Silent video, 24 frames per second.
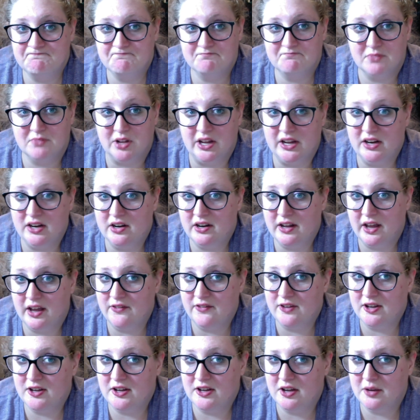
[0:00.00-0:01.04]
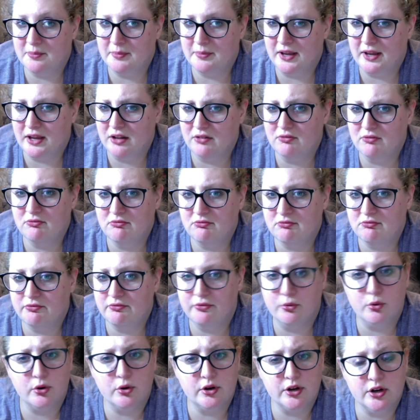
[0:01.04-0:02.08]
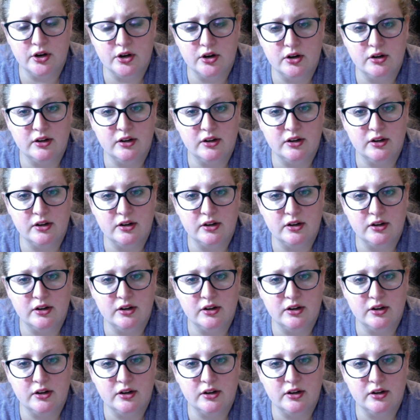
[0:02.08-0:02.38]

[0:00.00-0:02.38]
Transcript: plan on having come in for yarn,